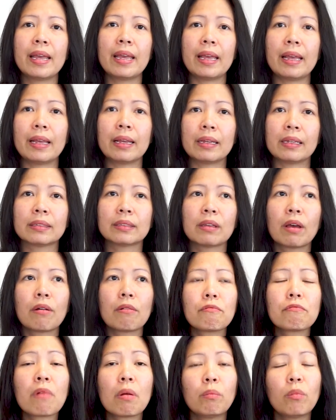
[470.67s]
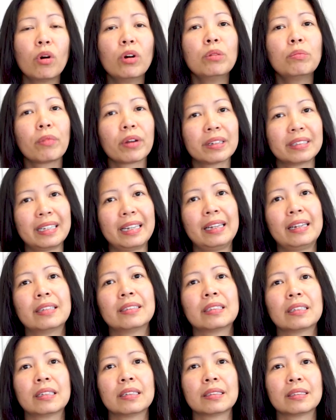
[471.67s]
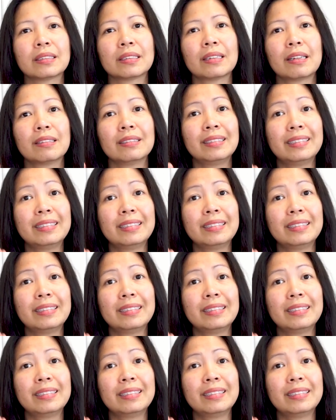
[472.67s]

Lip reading: is Ramon Martinez's